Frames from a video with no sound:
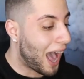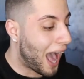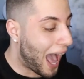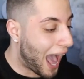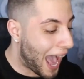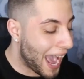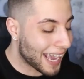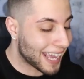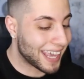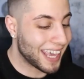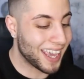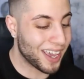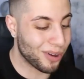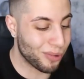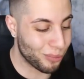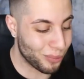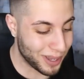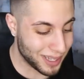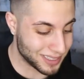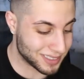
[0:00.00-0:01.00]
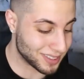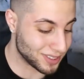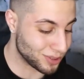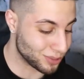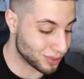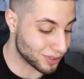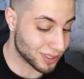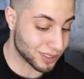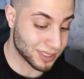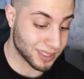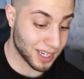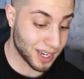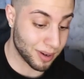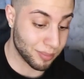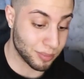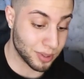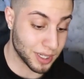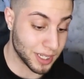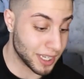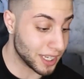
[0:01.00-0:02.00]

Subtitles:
I can't wait to use this camera.